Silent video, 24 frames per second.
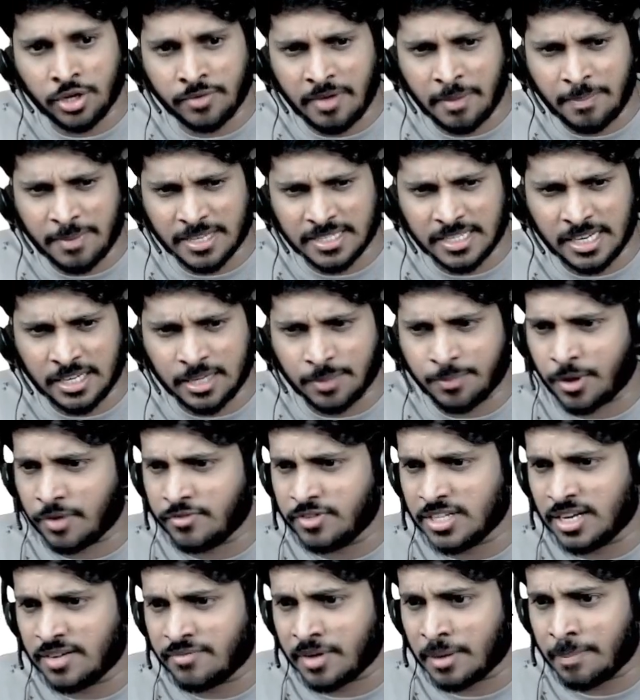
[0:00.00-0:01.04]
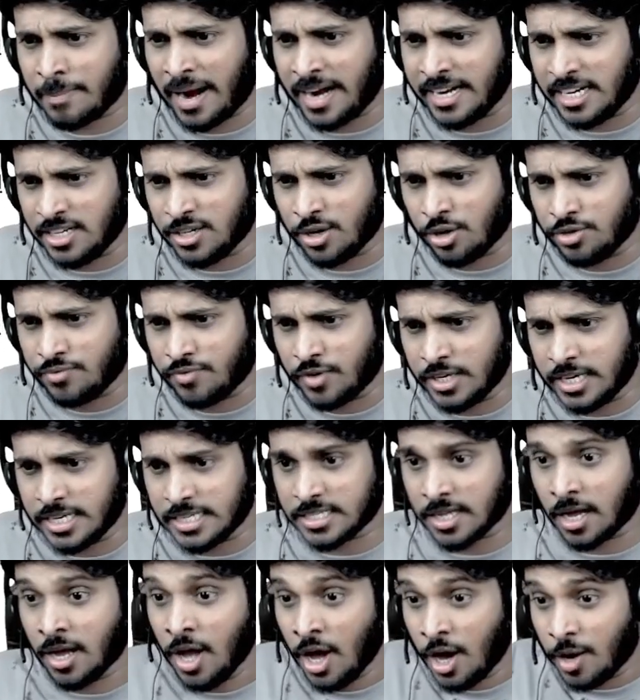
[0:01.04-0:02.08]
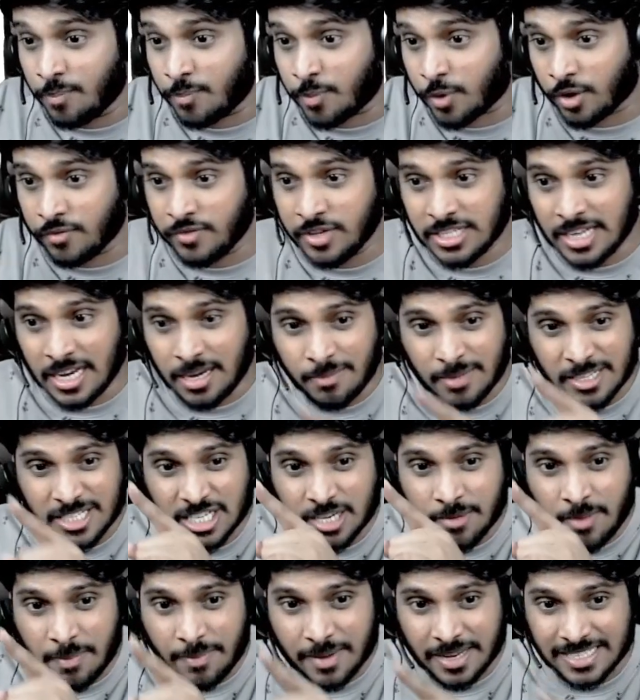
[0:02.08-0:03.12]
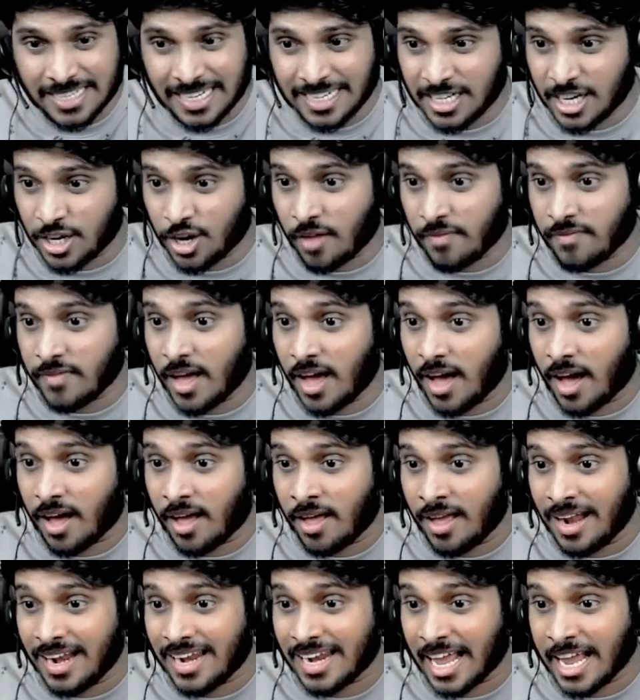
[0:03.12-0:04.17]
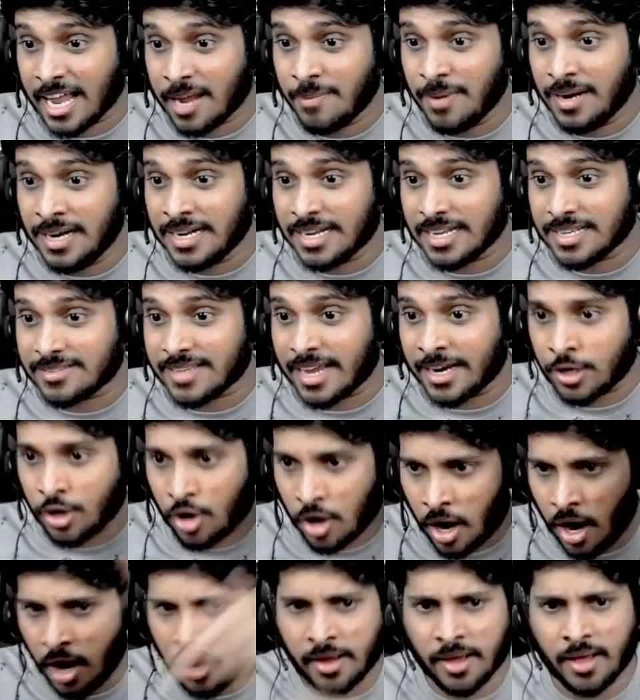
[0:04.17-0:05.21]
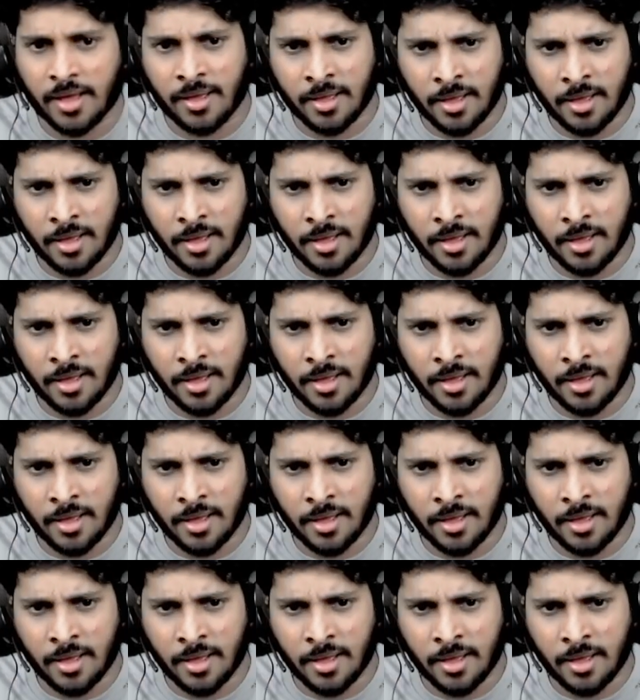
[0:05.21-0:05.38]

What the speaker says: we present provision for bad and doubtful debts? Provision must be presented on the liability side. Wrong.